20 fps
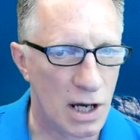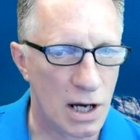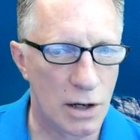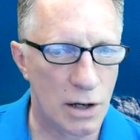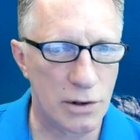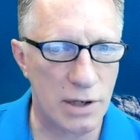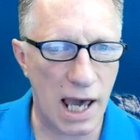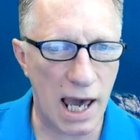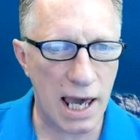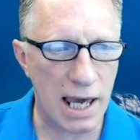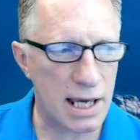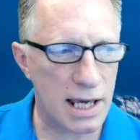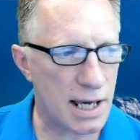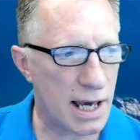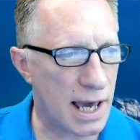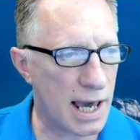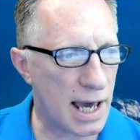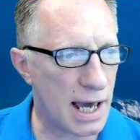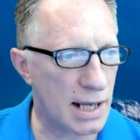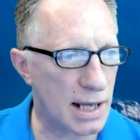Okay,
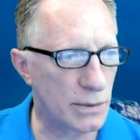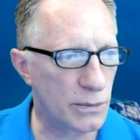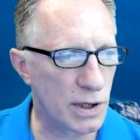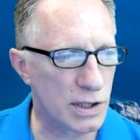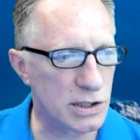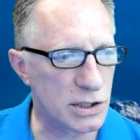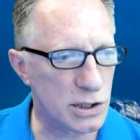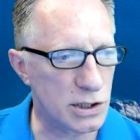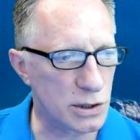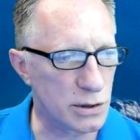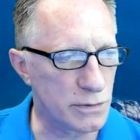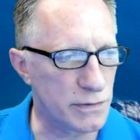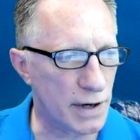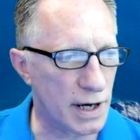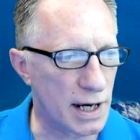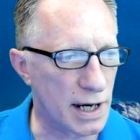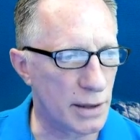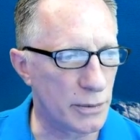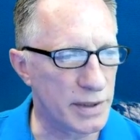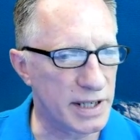and once you've
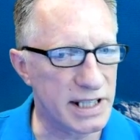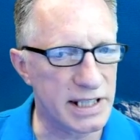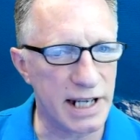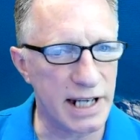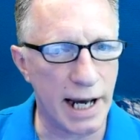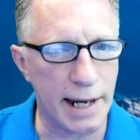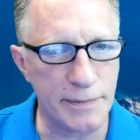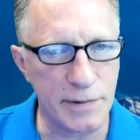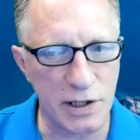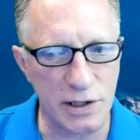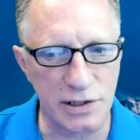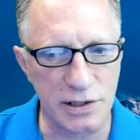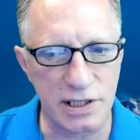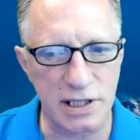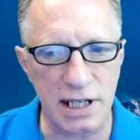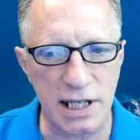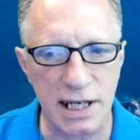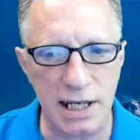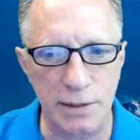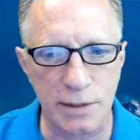retyped your
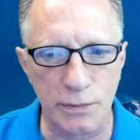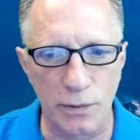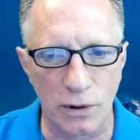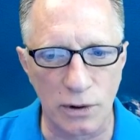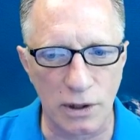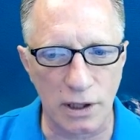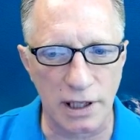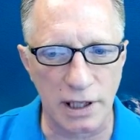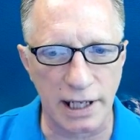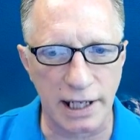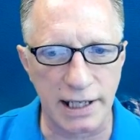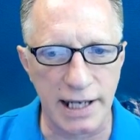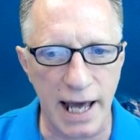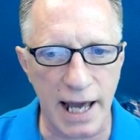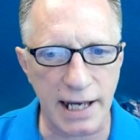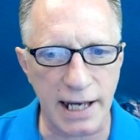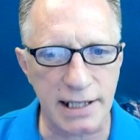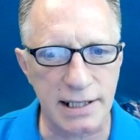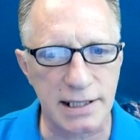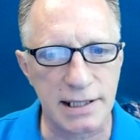seed, we'll click
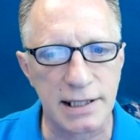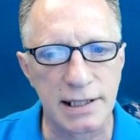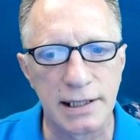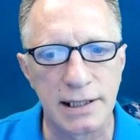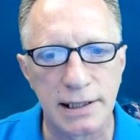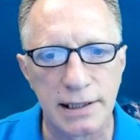next.